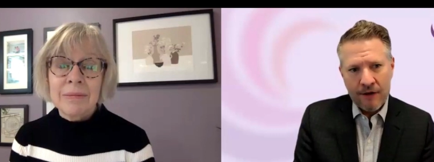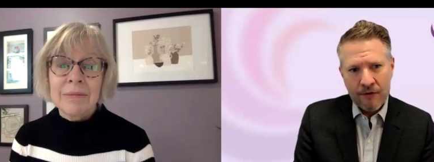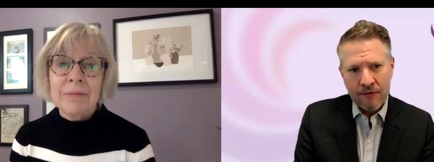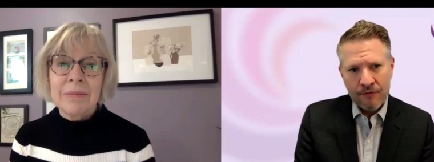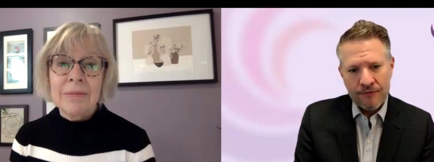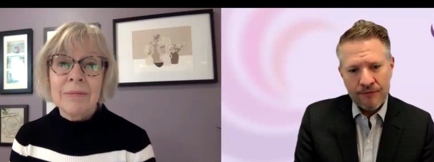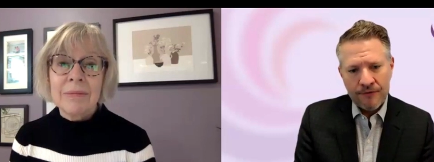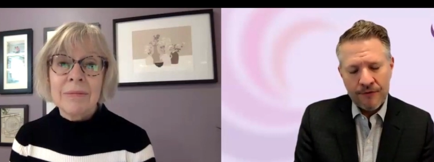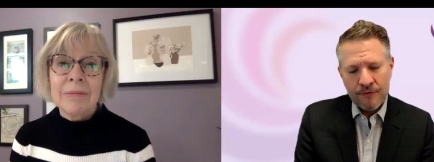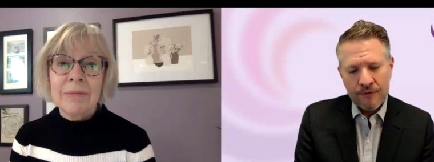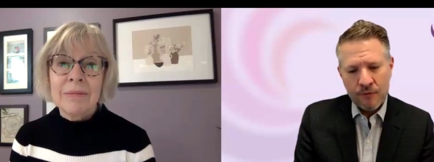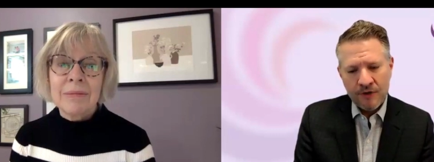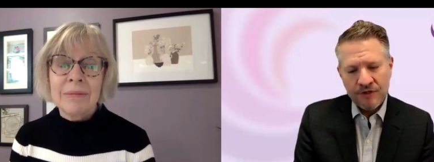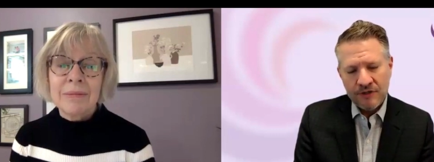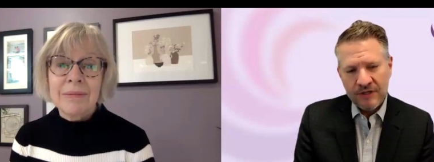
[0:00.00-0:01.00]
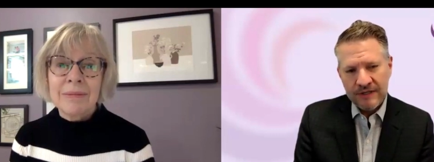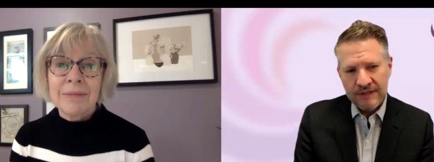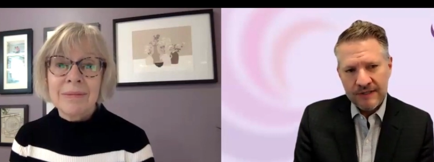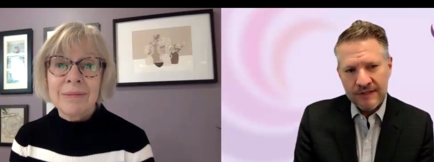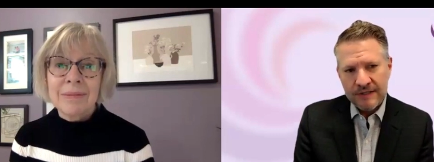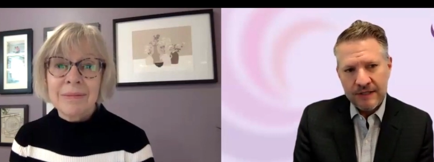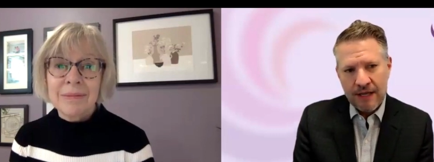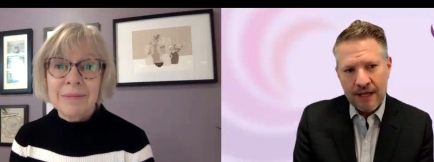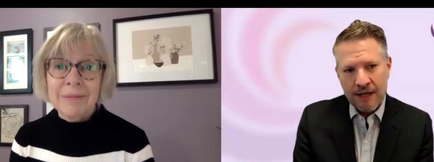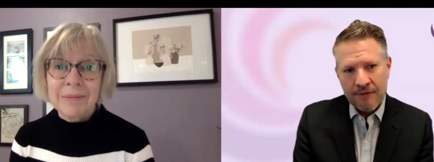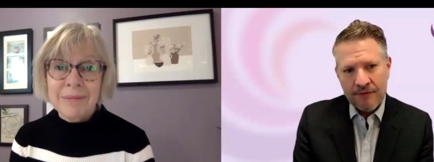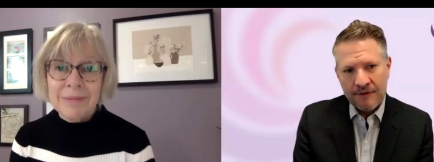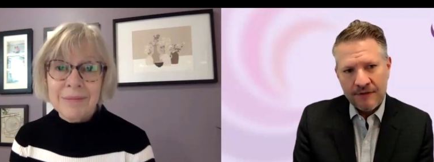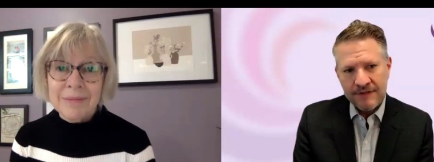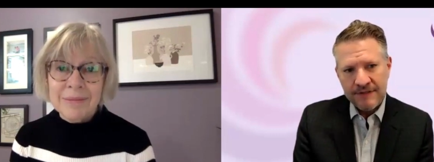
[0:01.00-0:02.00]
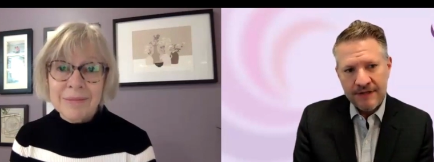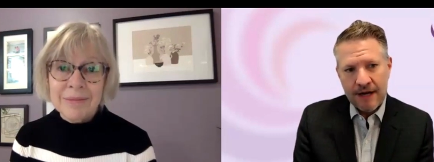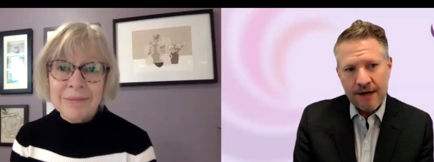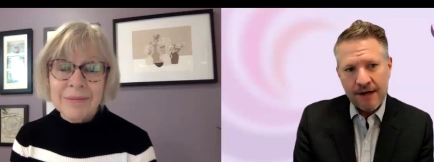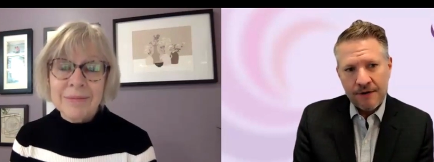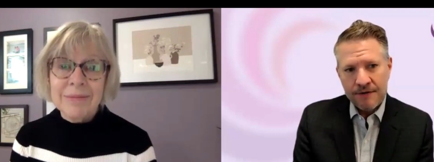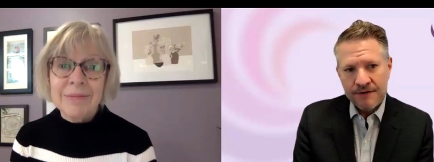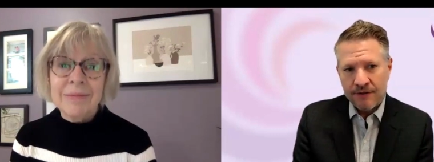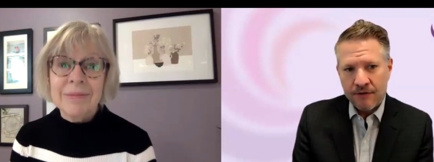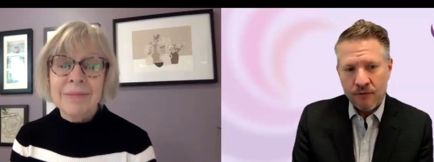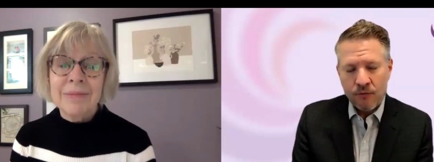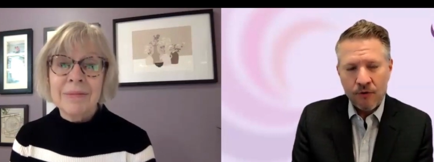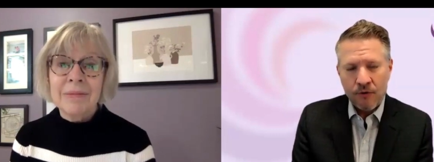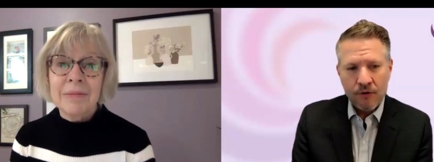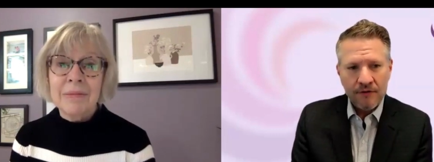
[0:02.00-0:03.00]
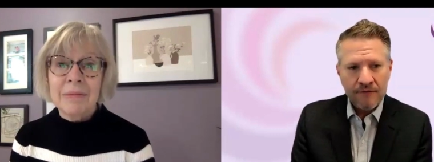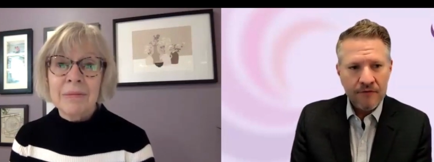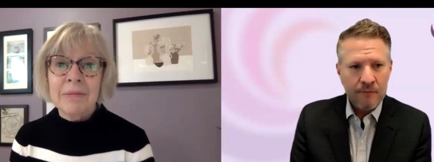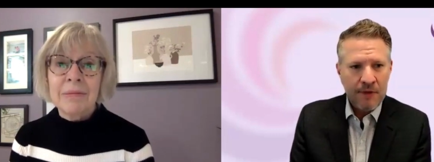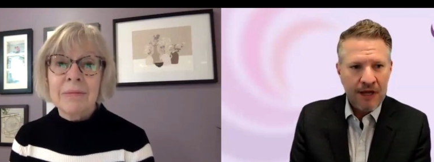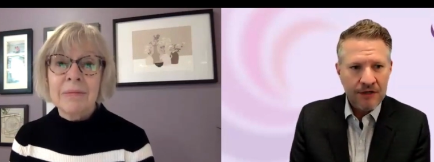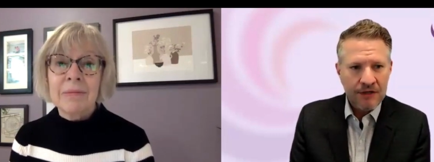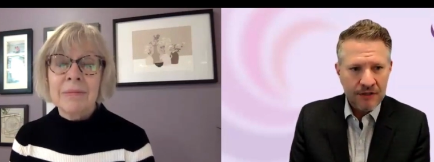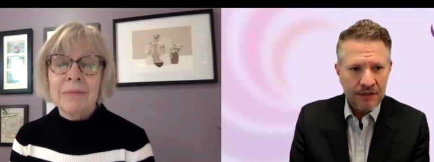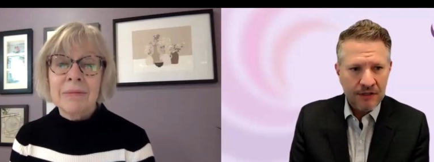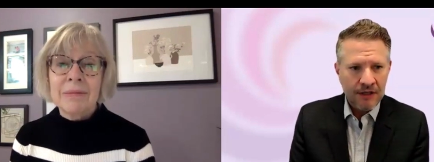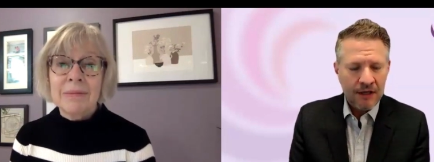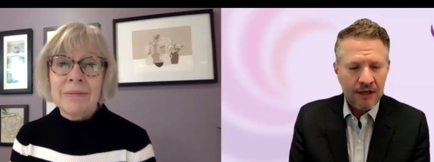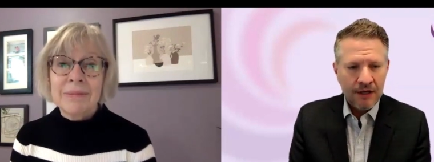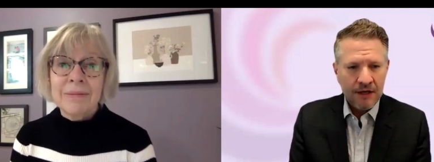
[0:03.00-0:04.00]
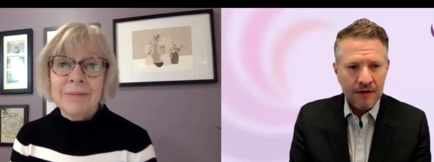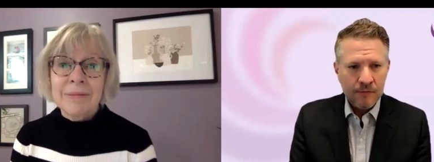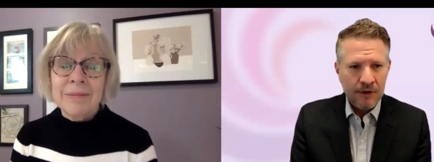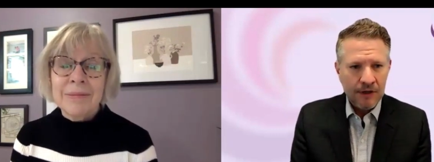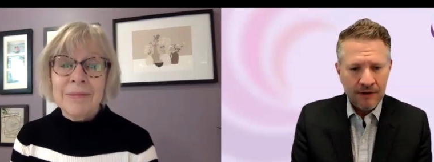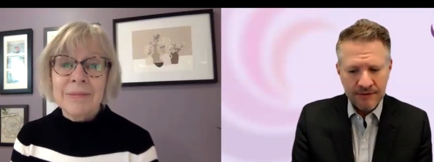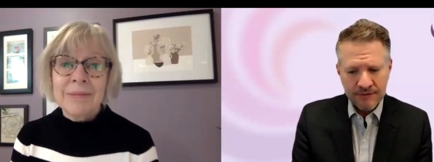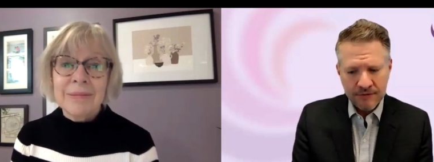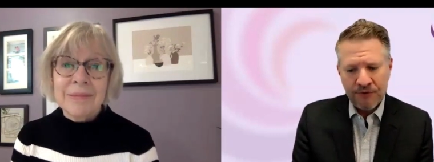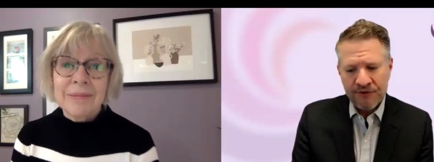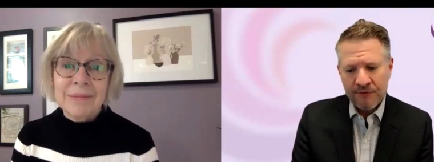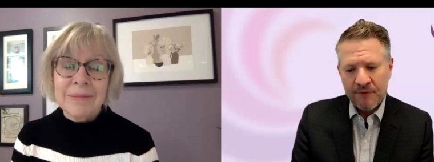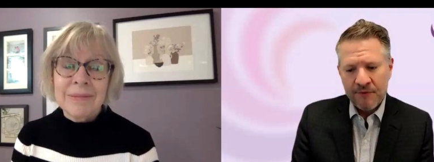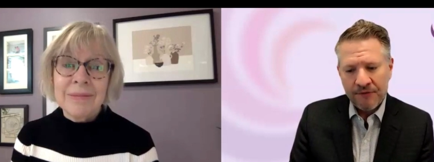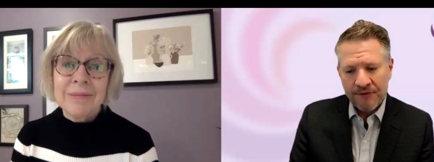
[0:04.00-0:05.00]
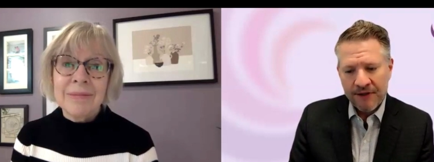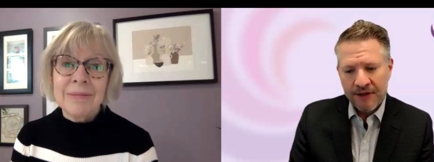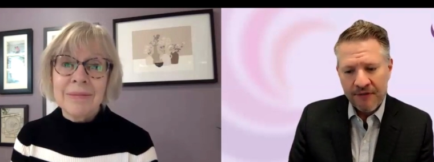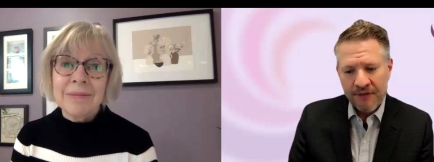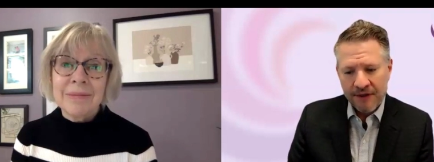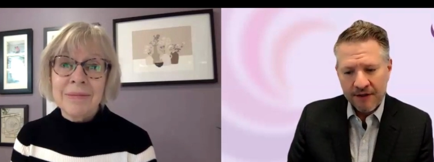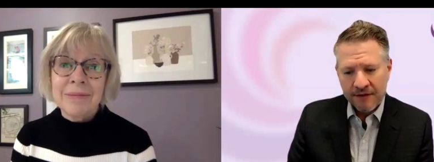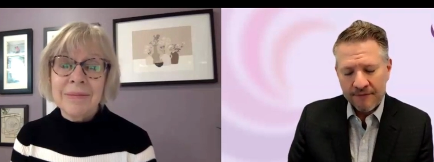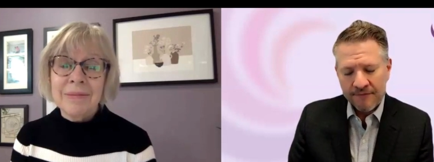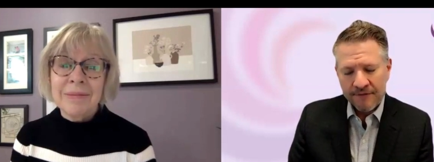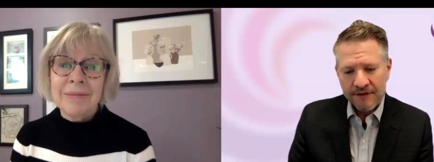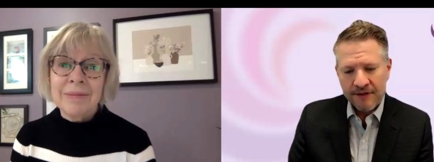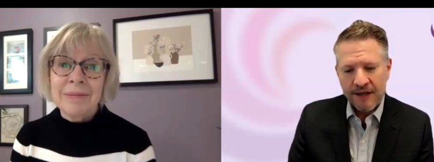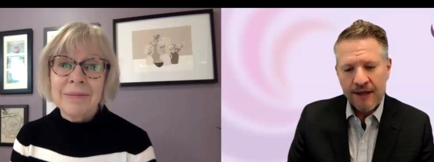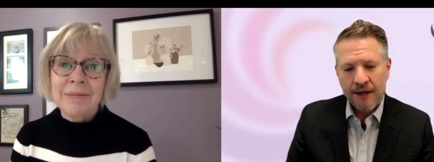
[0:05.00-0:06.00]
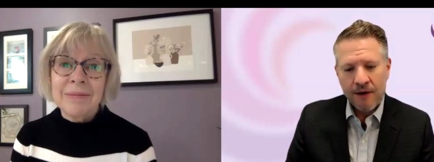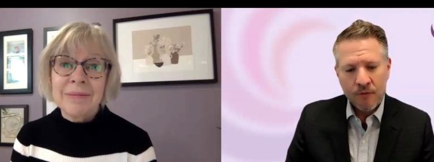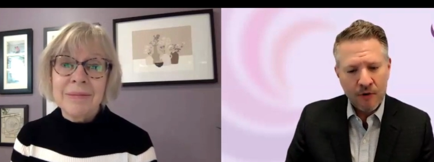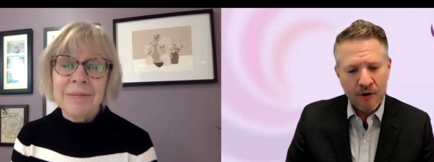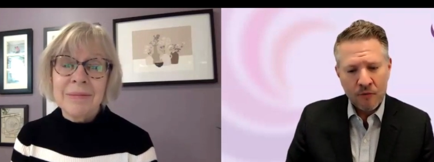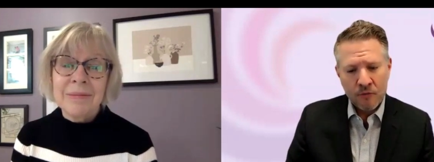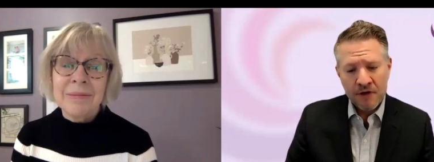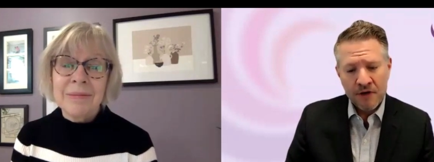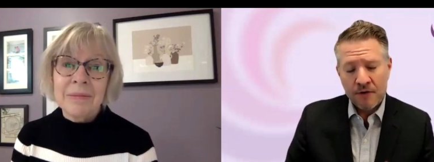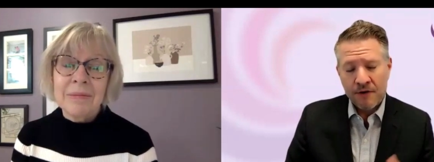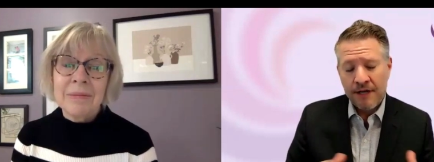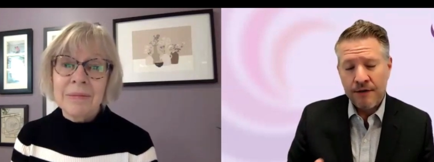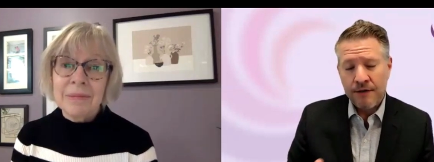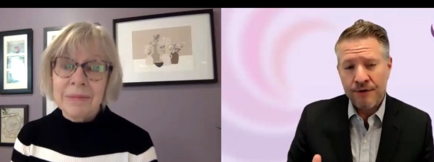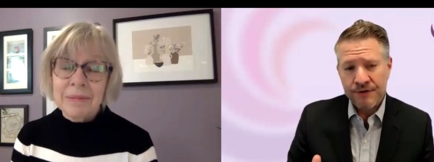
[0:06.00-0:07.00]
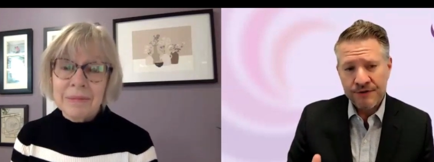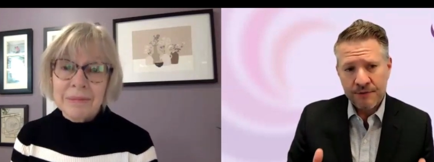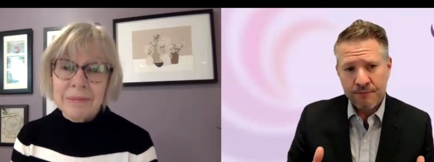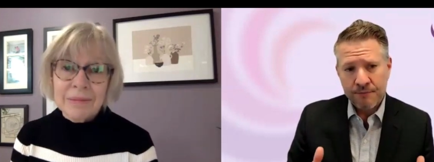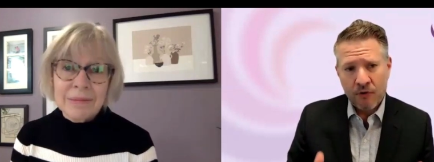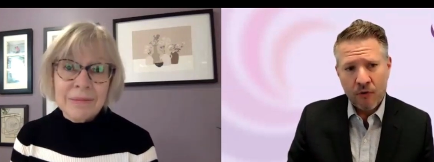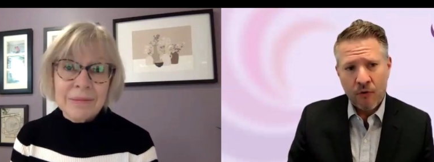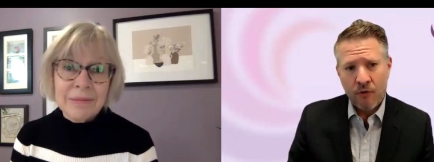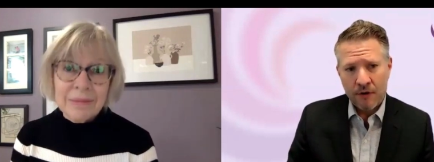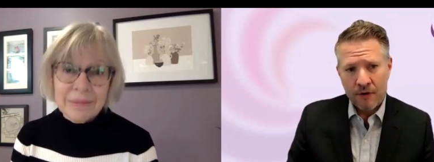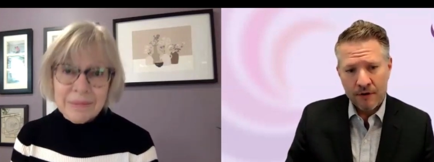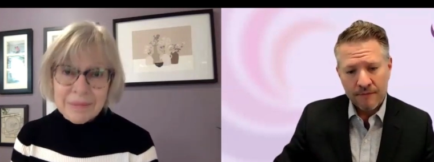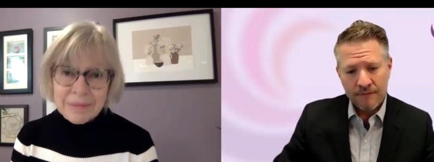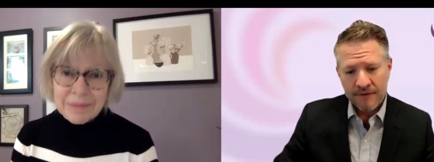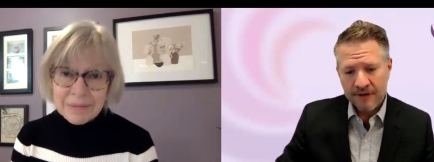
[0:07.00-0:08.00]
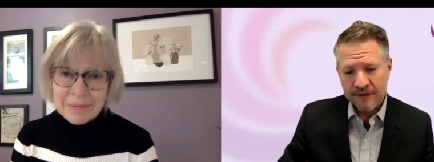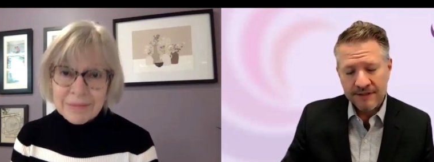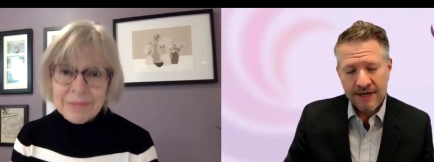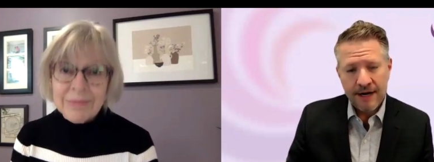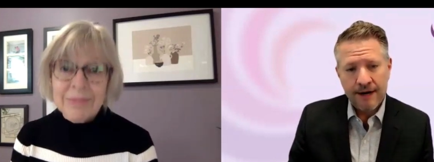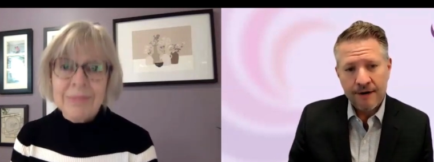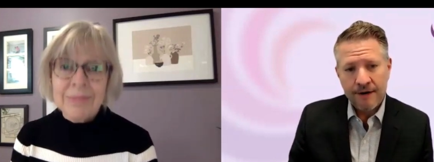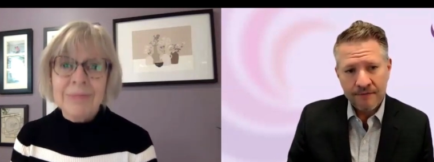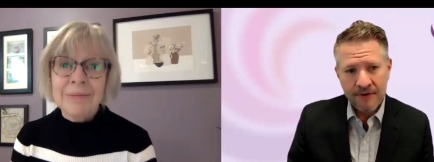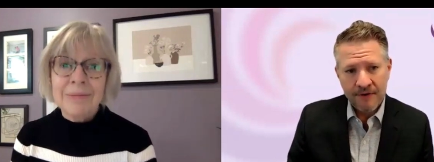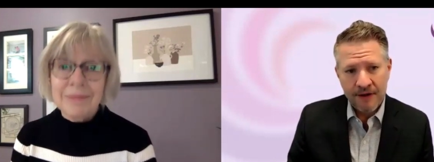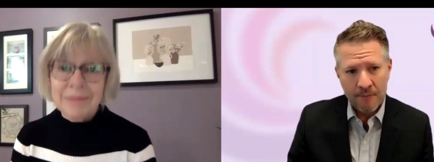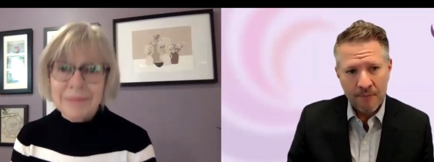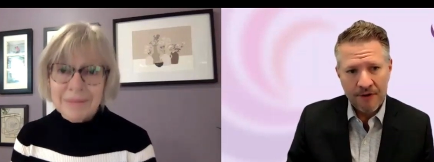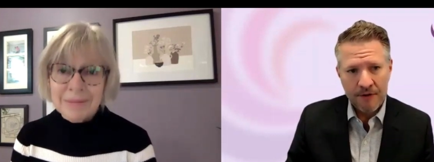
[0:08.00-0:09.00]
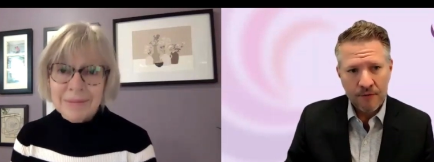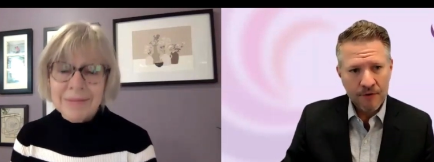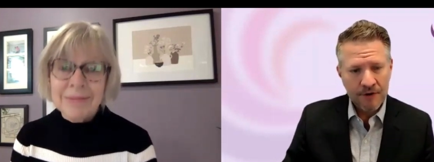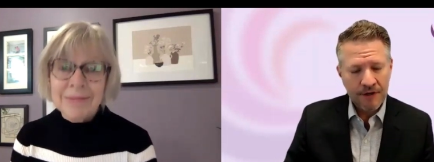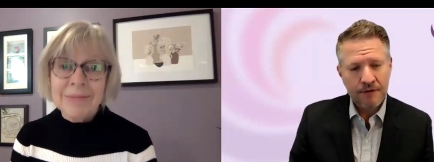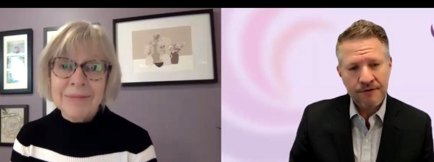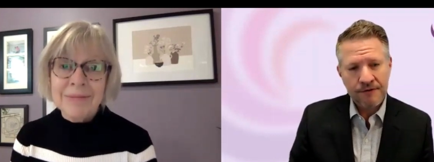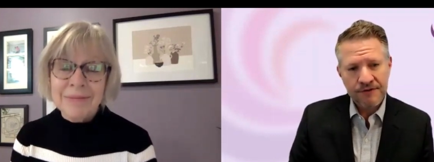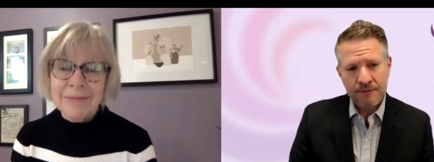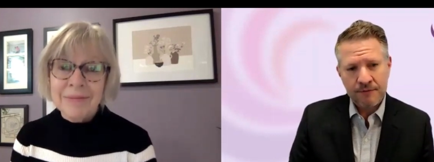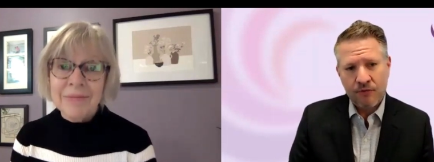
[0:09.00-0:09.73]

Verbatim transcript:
Speaker 1: out the wishes and the desires and the will of the patient. Because ultimately, at the end of the day, while we are here to support the entire family, we're here to